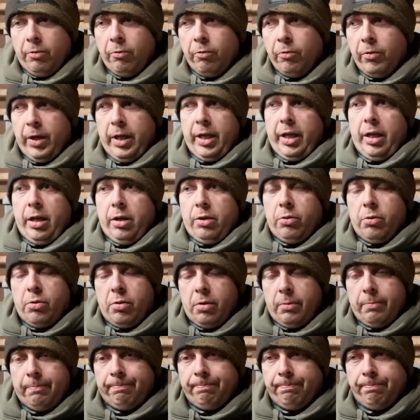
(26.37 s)

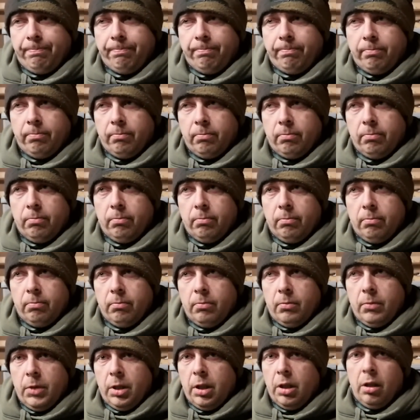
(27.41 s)
videos,
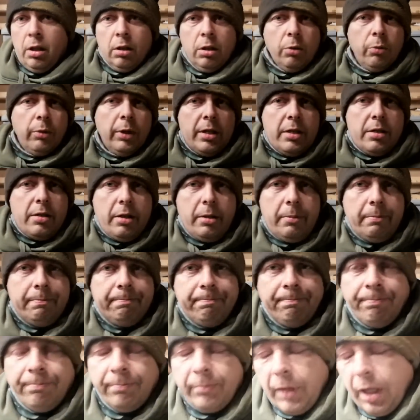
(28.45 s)
you're none the wiser.
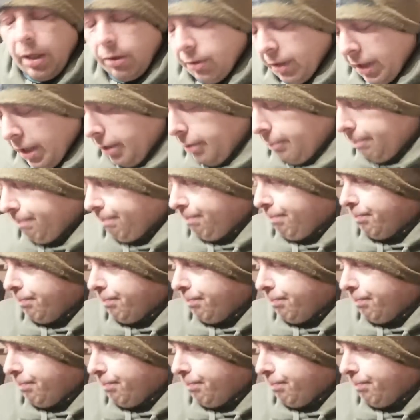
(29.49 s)
Okay.